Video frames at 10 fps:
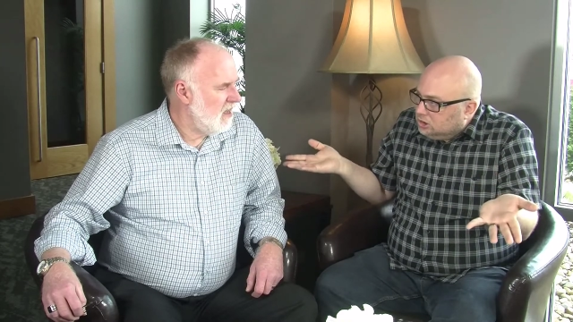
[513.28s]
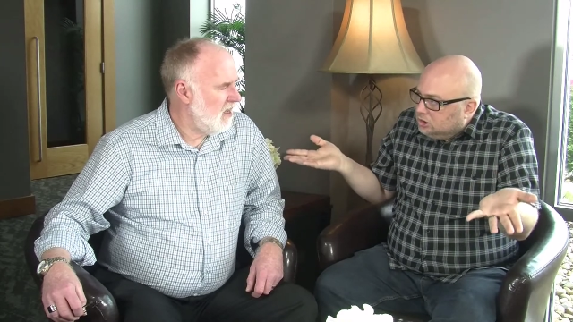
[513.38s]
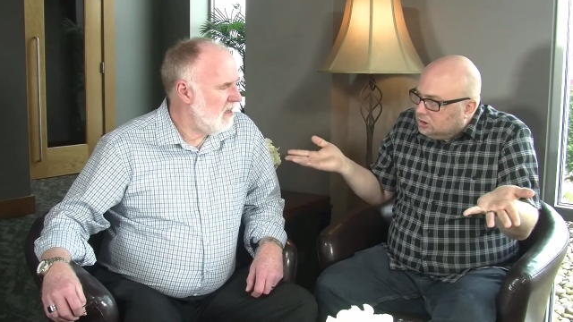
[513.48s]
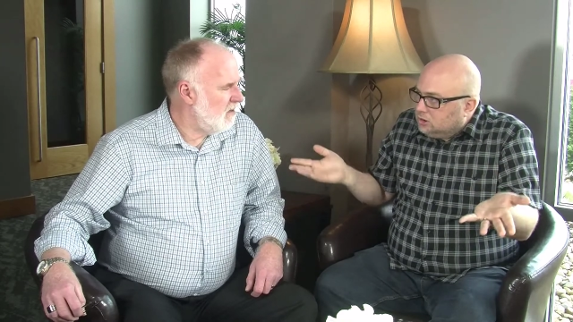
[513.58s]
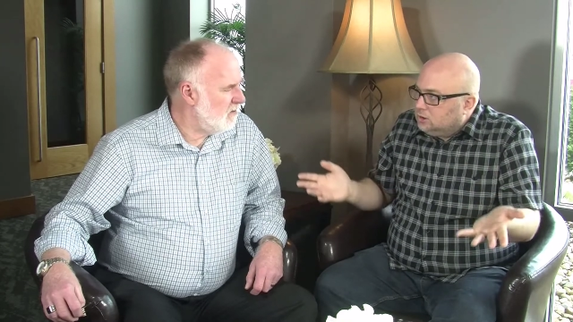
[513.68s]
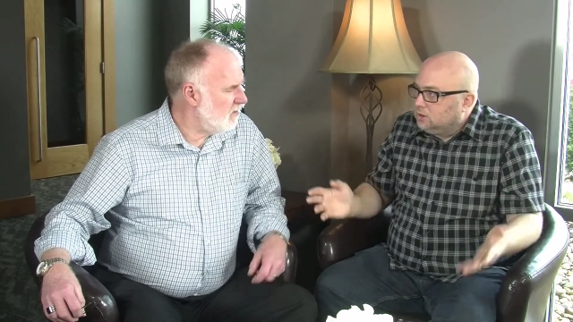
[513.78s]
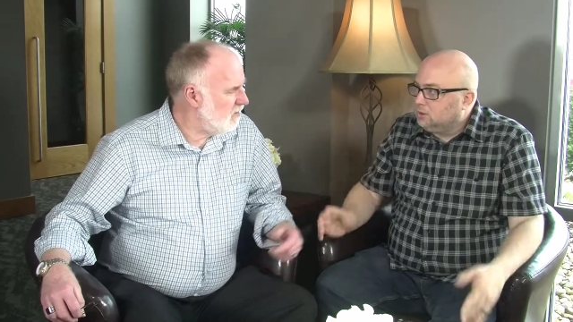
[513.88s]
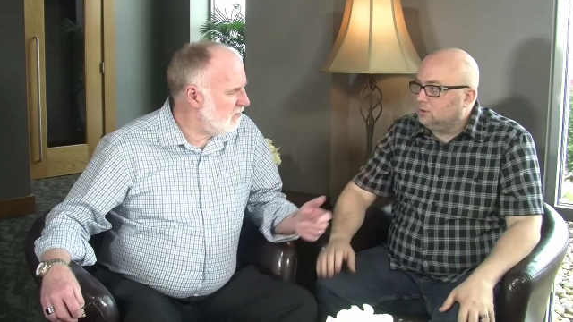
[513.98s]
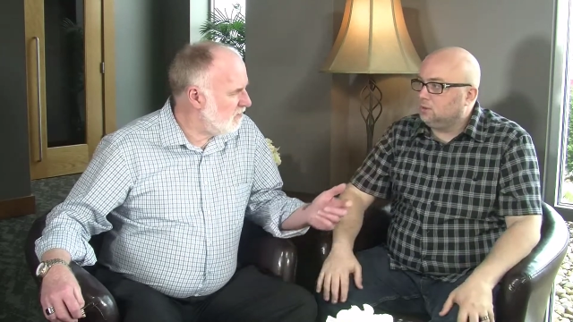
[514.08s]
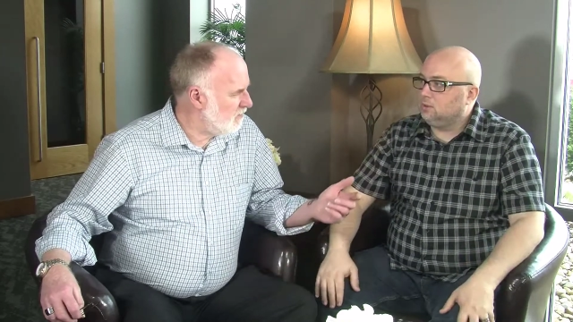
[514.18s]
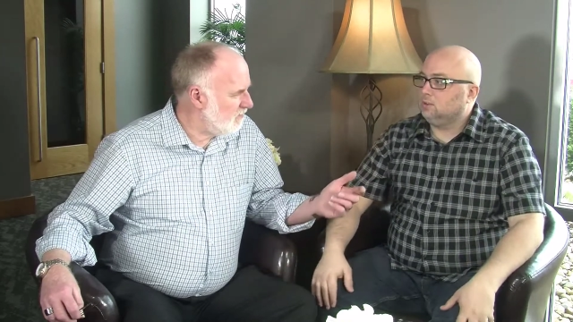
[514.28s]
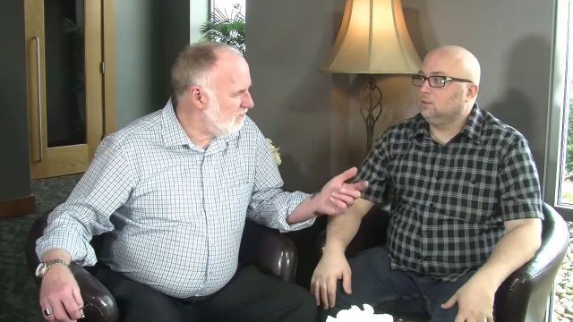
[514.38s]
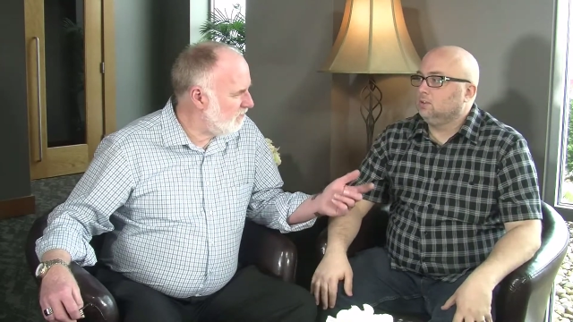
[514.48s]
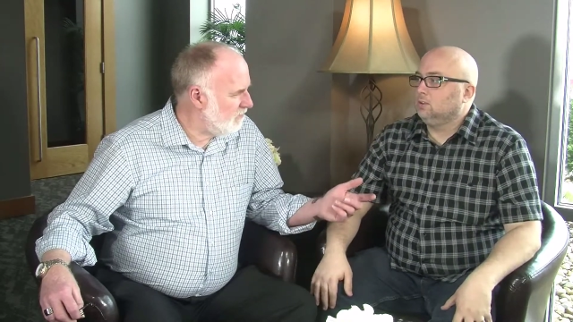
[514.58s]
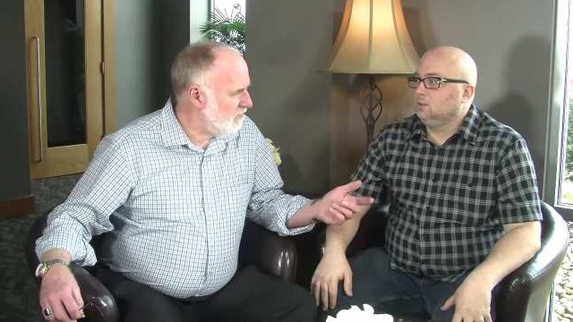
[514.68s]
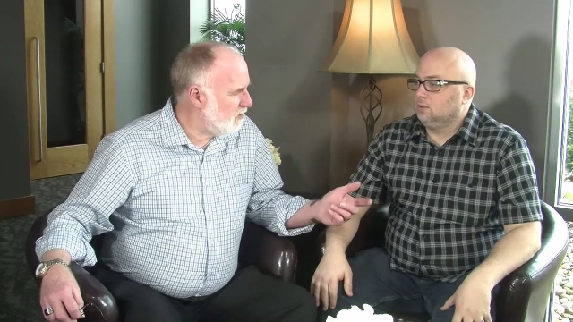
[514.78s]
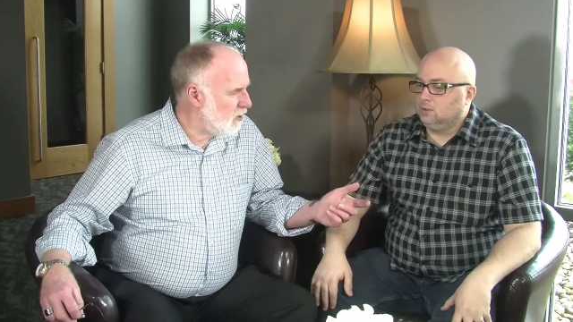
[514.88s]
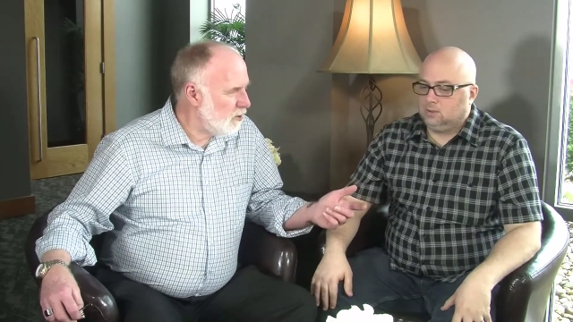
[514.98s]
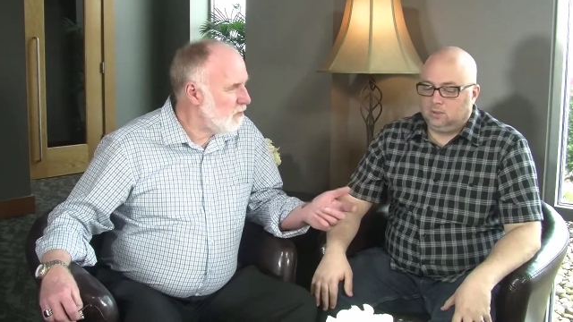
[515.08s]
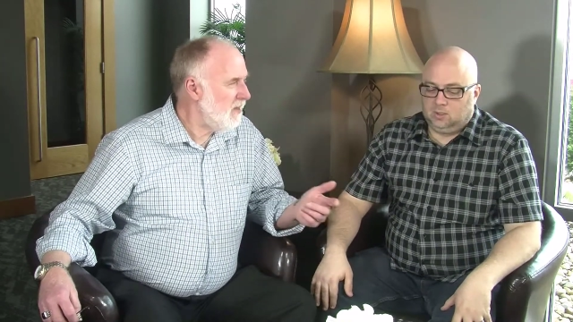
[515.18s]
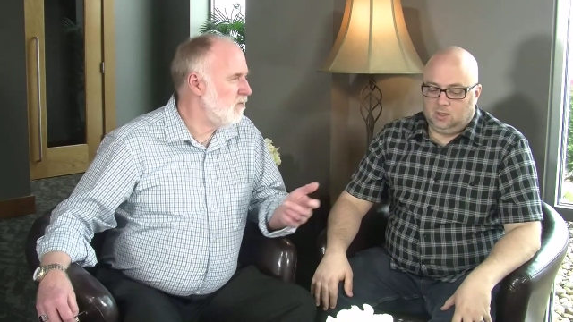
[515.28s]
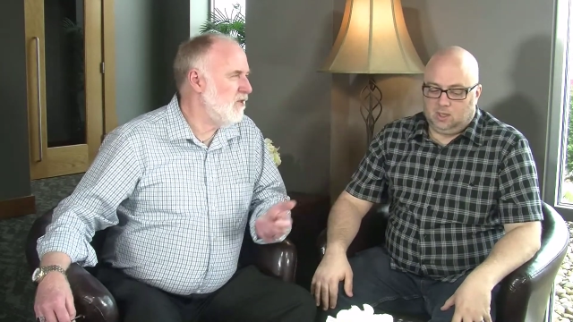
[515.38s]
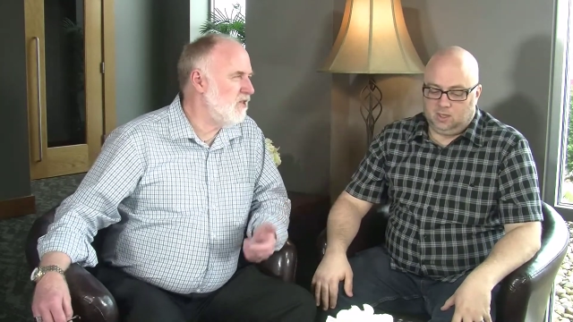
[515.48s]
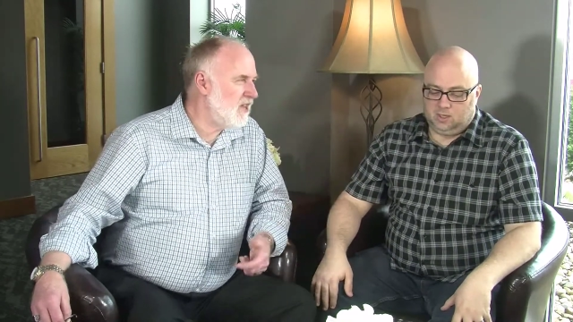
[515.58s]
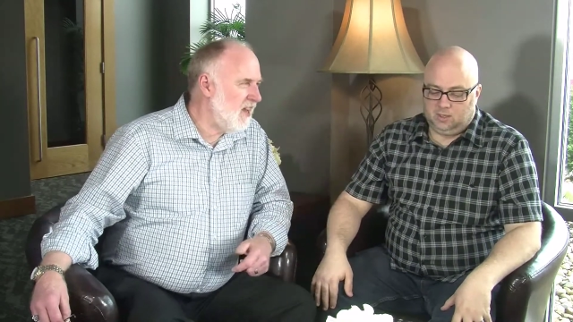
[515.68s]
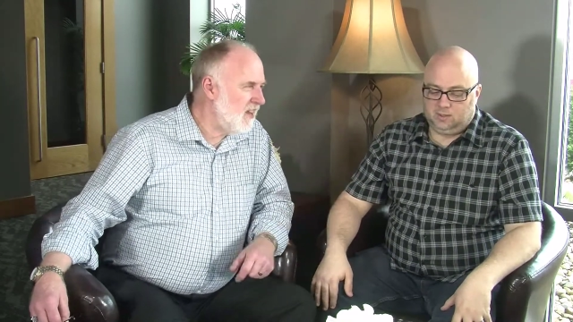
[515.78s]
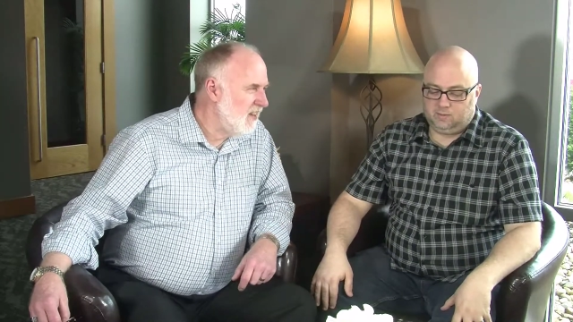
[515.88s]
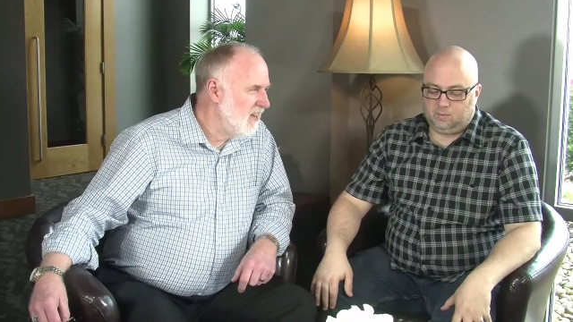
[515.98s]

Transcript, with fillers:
Speaker 1: Uh, excuse me? What'd you say?